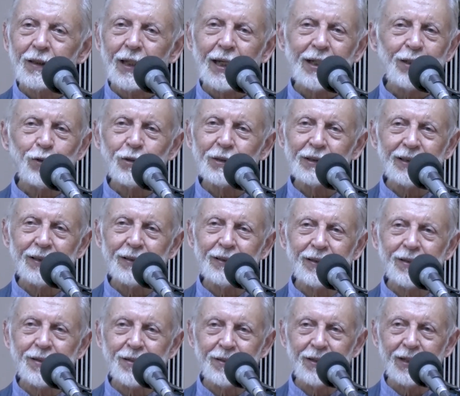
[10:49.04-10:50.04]
I don't need
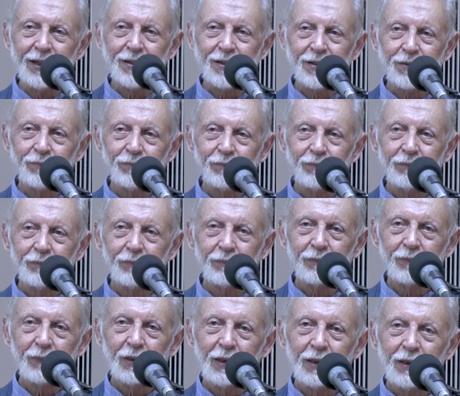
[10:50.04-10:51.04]
this dress.
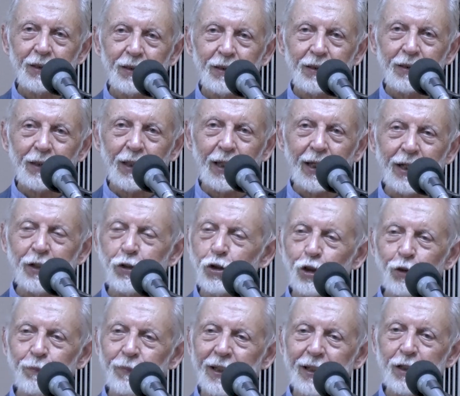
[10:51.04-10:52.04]
I
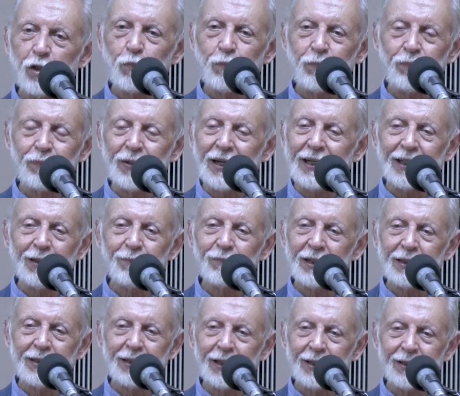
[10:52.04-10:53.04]
shouldn't be spending
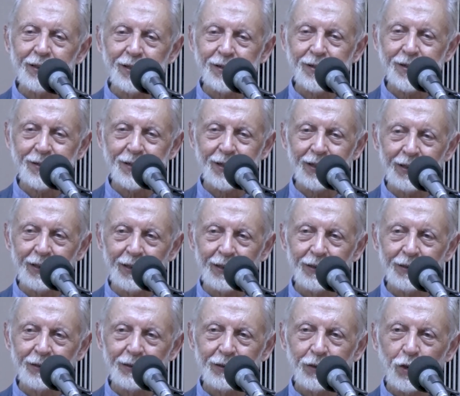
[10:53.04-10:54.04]
money
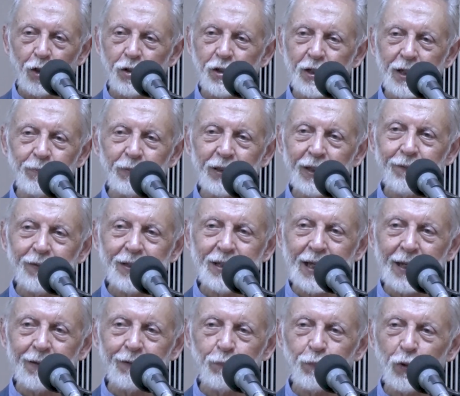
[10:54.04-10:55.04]
unnecessarily on something
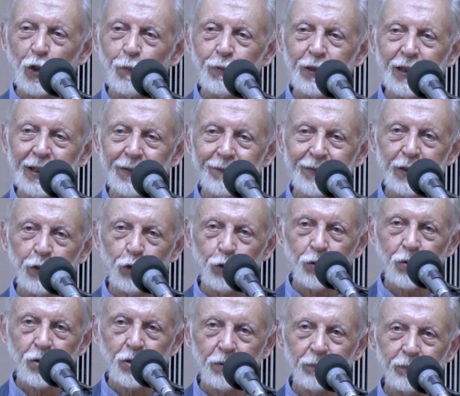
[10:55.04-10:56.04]
which I will probably never
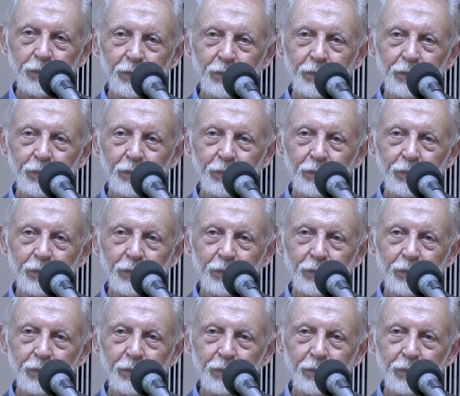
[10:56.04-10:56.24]
use.